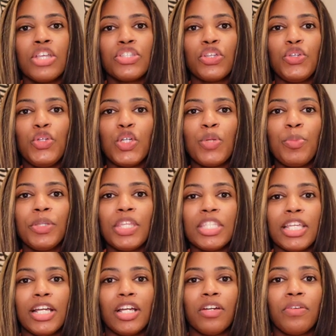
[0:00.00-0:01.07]
So you can put
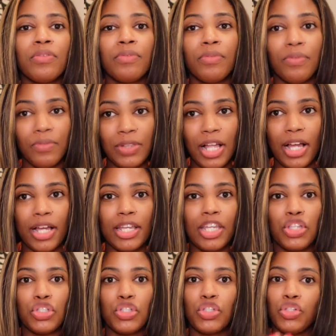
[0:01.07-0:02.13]
this Airfly
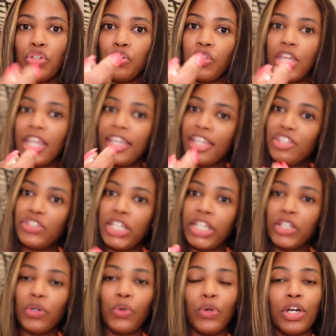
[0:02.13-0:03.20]
into the head
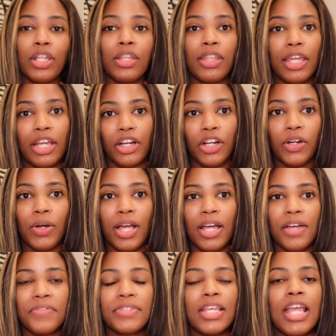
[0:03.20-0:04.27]
jack on the
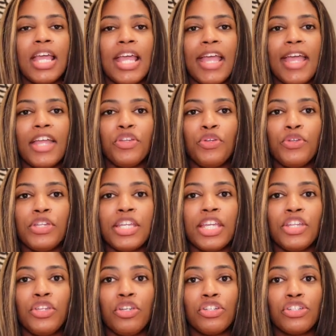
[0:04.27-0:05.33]
aircraft, and you
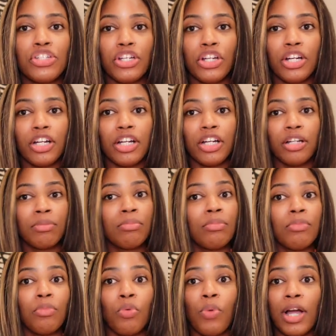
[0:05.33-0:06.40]
can use your
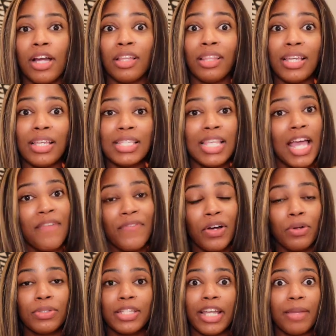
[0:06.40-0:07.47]
wireless
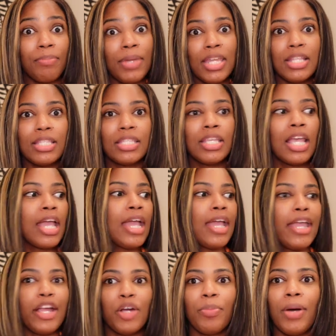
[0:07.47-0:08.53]
headphones like Beats,
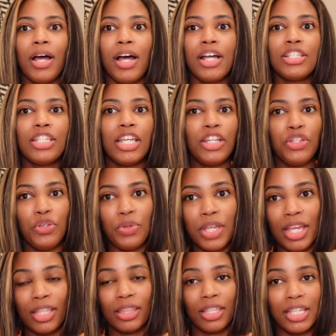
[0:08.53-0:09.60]
AirPods, and you
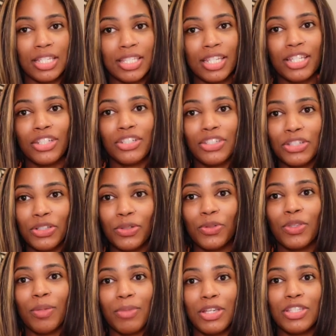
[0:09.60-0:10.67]
can listen to
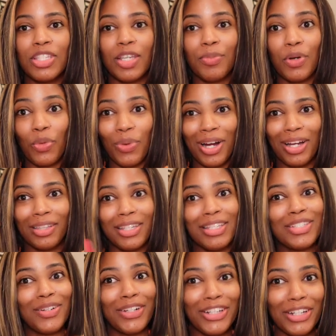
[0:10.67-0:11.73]
the music but
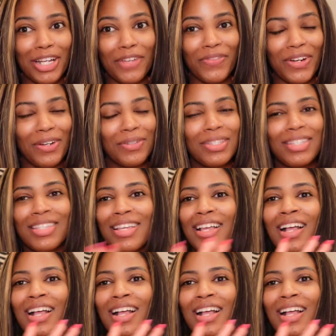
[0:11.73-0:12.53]
wireless on your headphones.